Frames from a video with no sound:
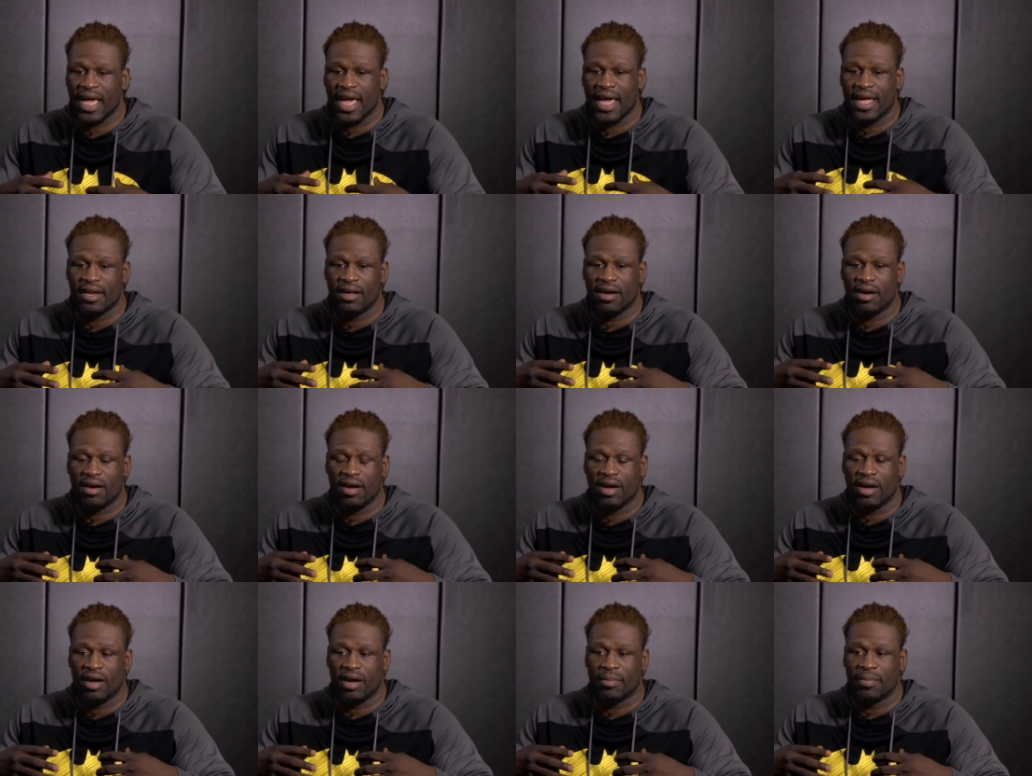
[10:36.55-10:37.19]
And
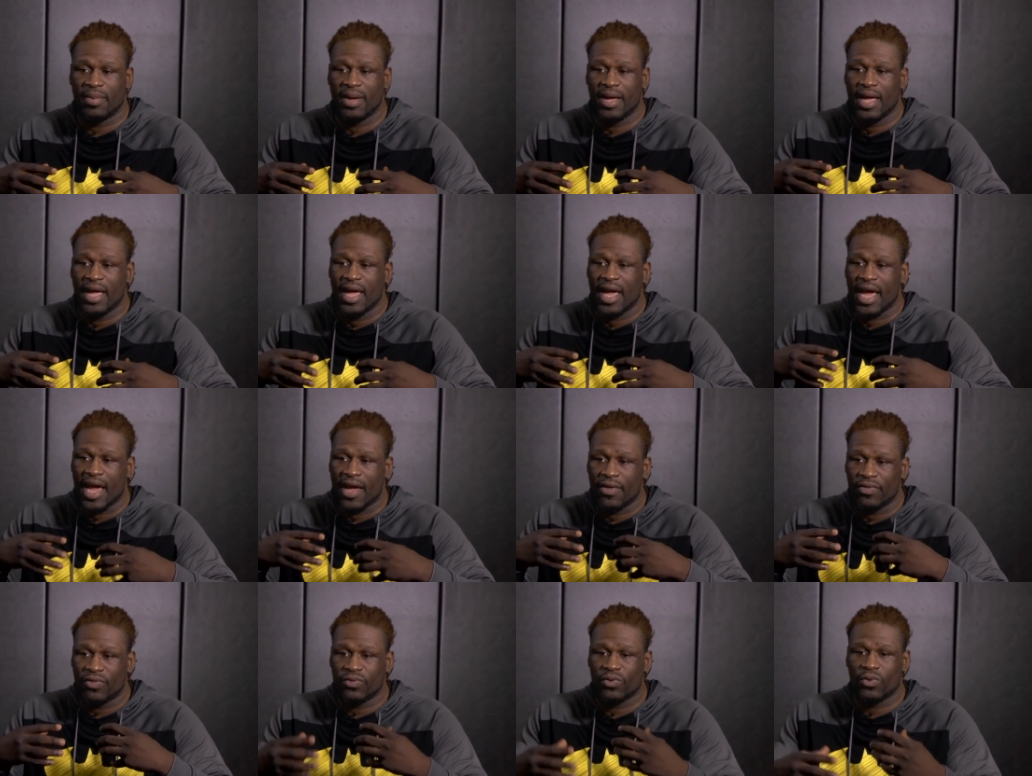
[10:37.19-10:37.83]

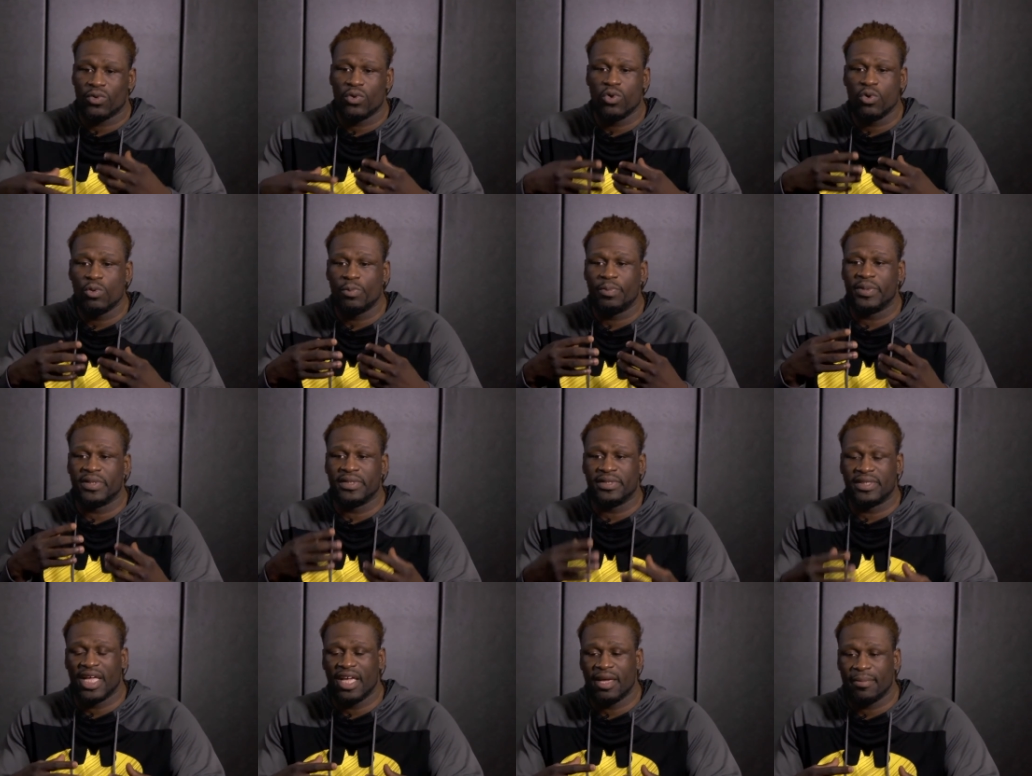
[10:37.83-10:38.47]
through
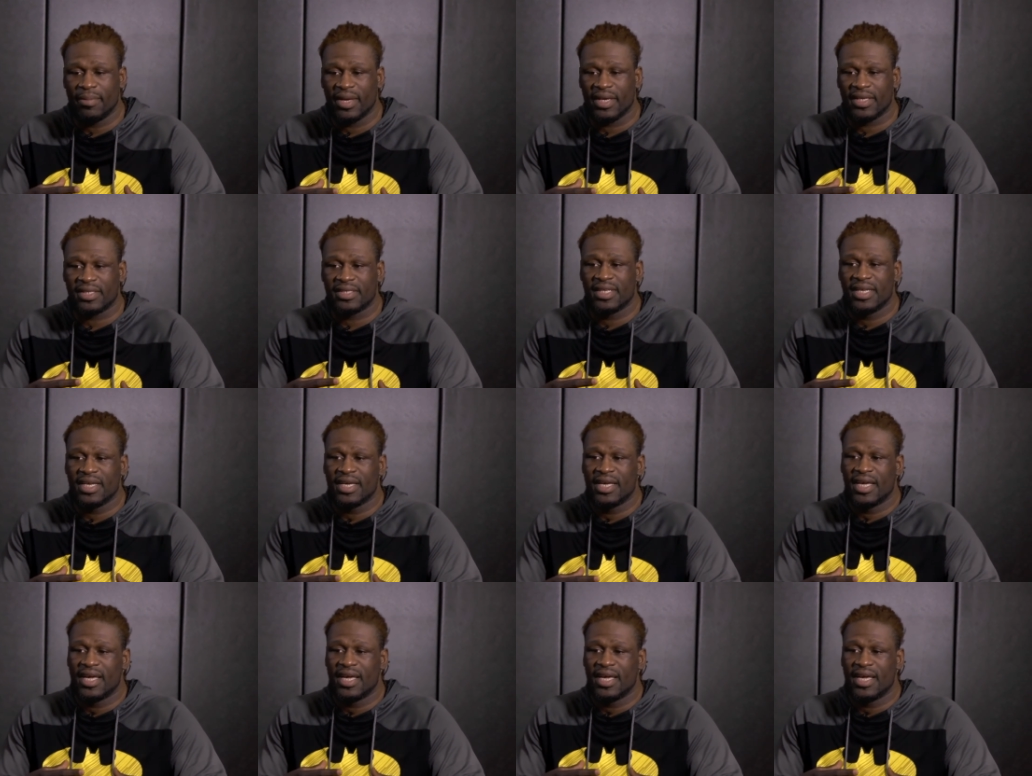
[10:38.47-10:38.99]
Hoopademics,